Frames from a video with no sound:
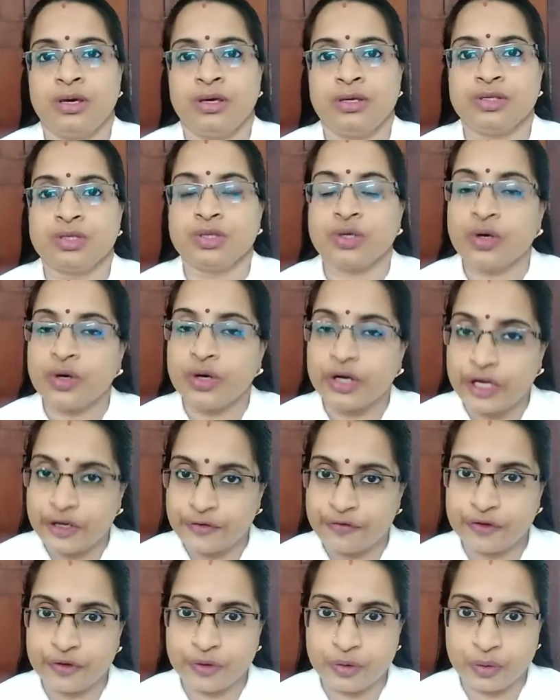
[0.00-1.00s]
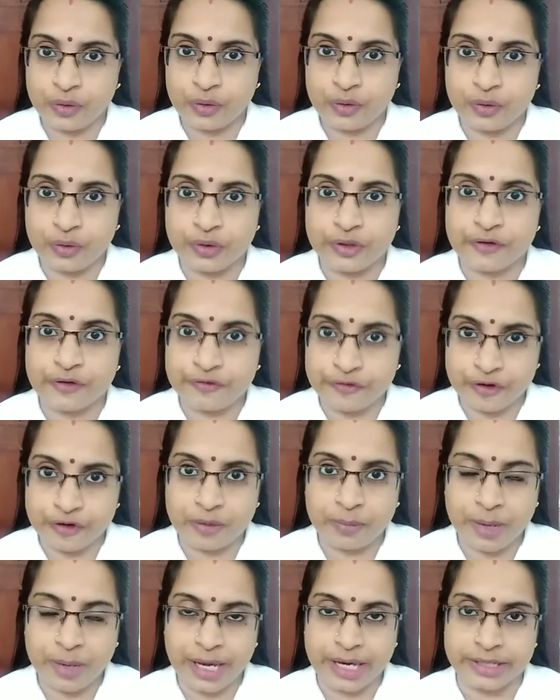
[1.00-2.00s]
So if you know the
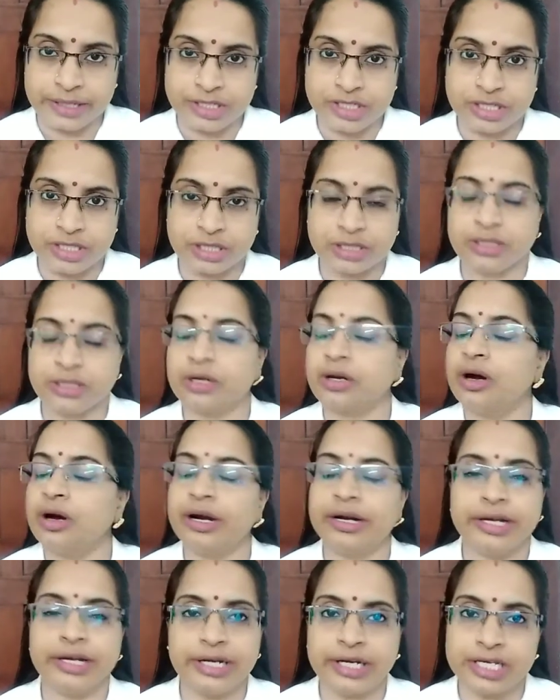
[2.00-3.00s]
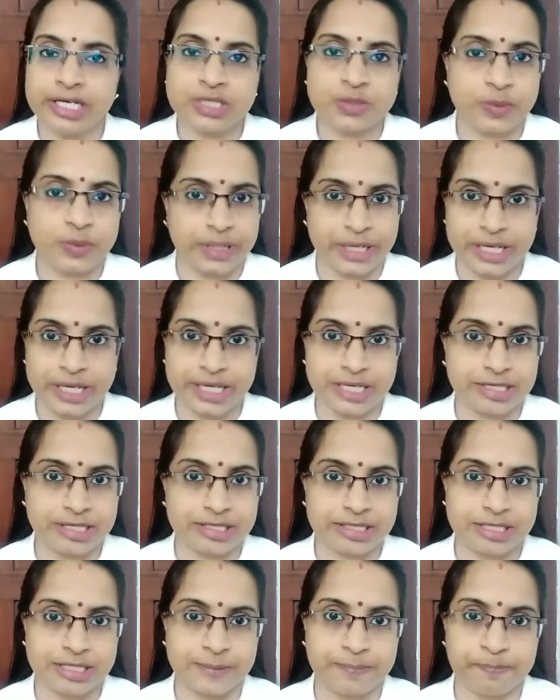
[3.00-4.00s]
format, the content is very
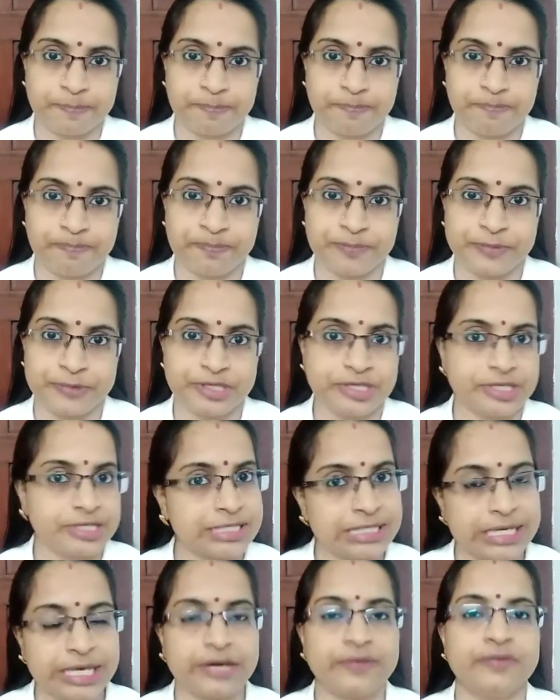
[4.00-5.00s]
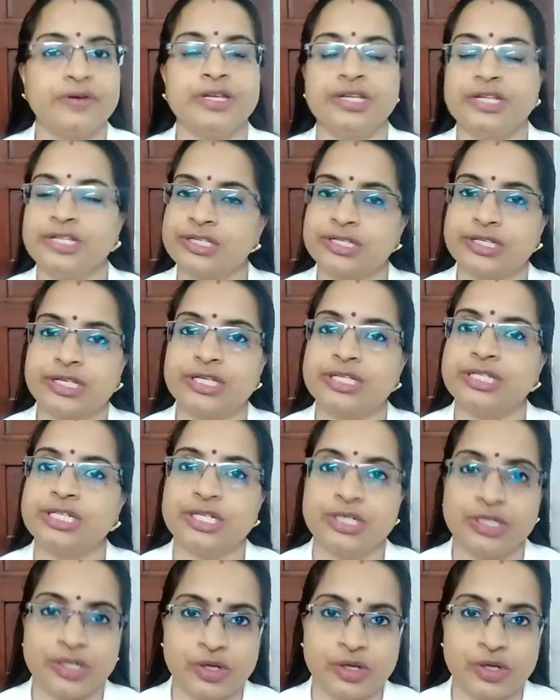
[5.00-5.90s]
easy. Just like we discussed in